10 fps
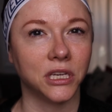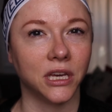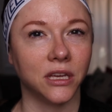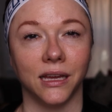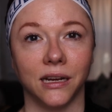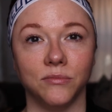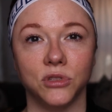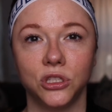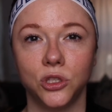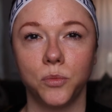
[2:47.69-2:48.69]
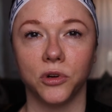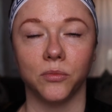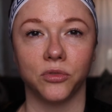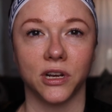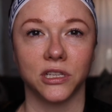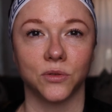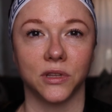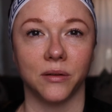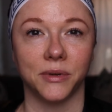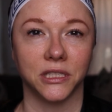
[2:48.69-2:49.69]
it and I'm super impressed with
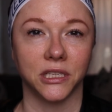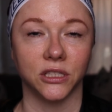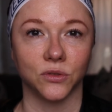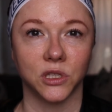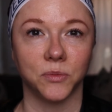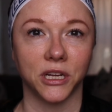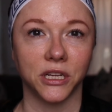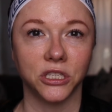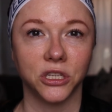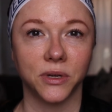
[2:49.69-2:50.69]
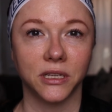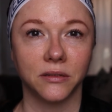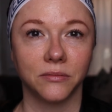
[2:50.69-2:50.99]
how my skin's responding to it.